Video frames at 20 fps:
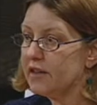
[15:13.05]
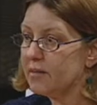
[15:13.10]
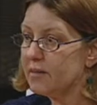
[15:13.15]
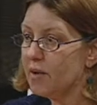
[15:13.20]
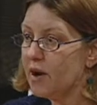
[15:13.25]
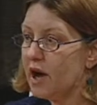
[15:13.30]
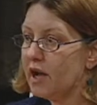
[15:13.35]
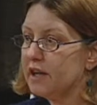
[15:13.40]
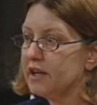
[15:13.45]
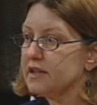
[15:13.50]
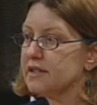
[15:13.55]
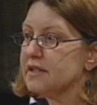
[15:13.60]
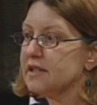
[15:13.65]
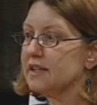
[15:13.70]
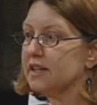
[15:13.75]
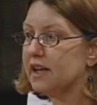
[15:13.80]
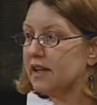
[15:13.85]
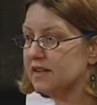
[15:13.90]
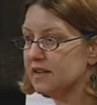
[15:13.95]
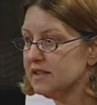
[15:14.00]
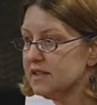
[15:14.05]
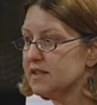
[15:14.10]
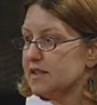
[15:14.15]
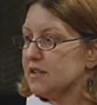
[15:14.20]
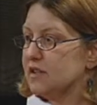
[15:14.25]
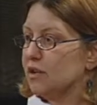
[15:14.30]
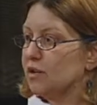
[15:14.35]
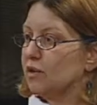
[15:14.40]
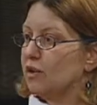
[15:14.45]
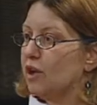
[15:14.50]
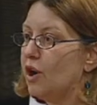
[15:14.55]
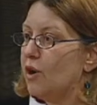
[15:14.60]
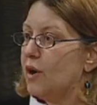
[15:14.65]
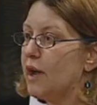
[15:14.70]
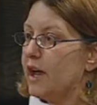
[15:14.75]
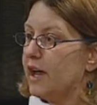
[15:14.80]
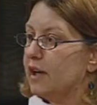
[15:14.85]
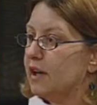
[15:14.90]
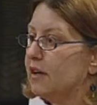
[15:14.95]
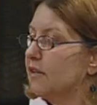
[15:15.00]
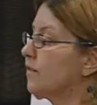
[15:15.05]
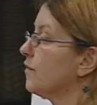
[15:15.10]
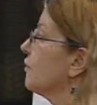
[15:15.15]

the products, and again, this is your low-hanging